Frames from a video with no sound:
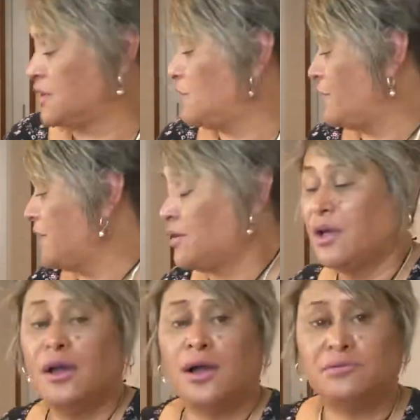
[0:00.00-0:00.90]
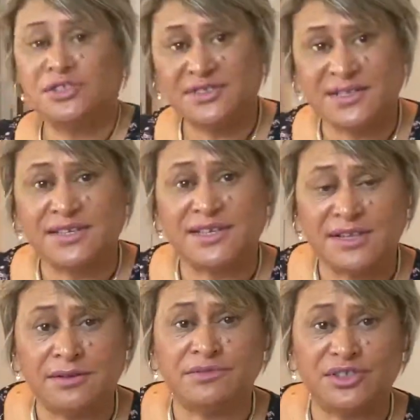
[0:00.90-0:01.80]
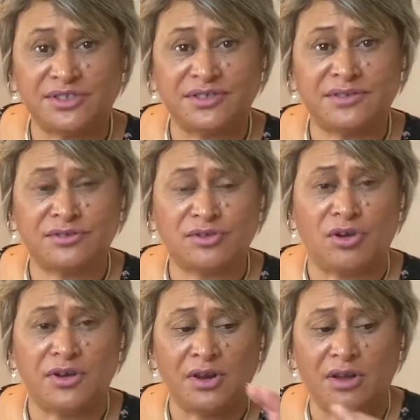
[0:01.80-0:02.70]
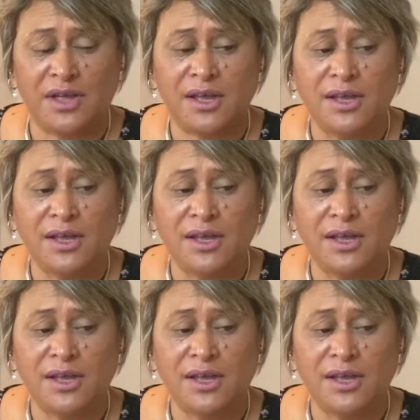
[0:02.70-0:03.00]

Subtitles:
Anyway, I'm just going to get them to kind of like